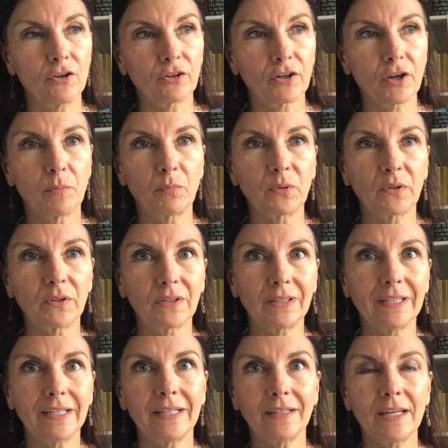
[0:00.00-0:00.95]

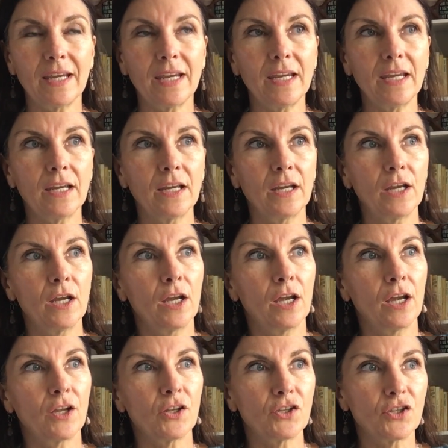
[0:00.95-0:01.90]
completely
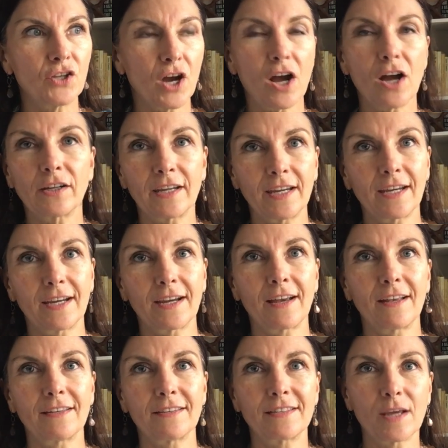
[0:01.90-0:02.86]
dogging
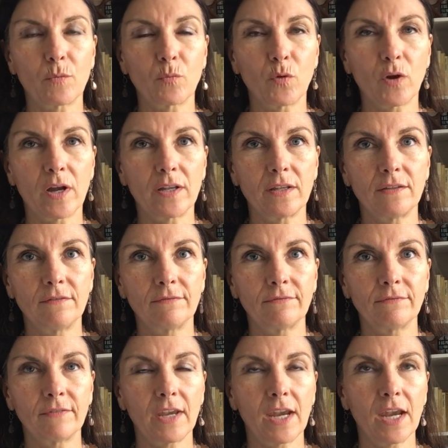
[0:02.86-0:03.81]
on someone
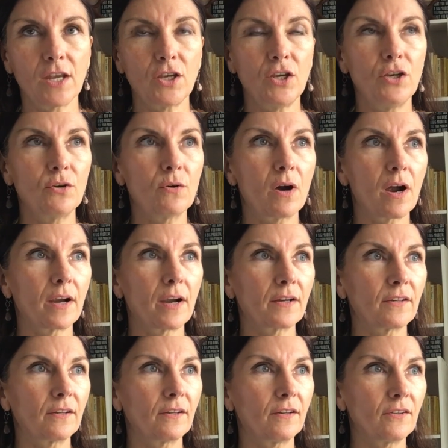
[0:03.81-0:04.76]
and you are